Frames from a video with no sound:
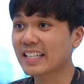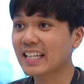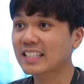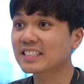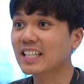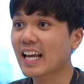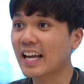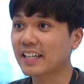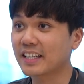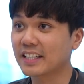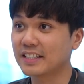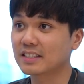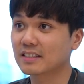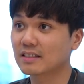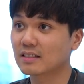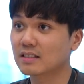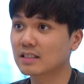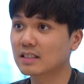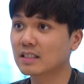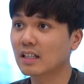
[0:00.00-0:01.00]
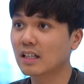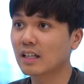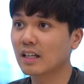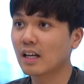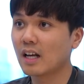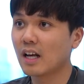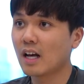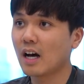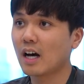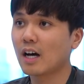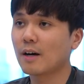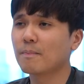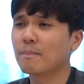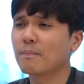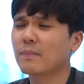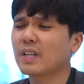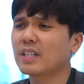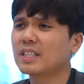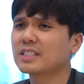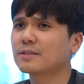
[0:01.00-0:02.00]
data scientist.
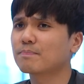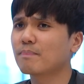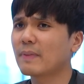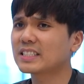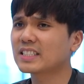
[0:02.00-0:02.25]
It's